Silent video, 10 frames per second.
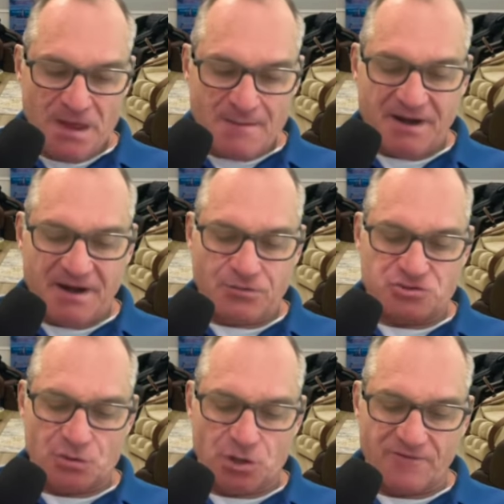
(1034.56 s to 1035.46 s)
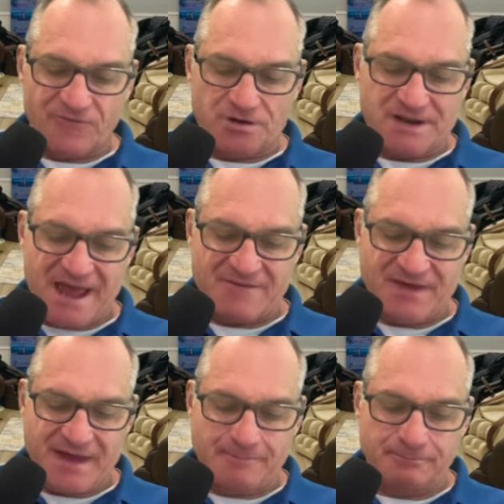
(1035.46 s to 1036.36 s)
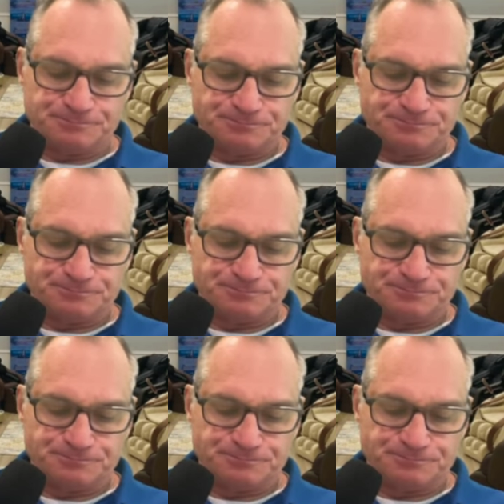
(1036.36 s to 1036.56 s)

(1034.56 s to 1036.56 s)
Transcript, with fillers: but anyways we're looking forward to have them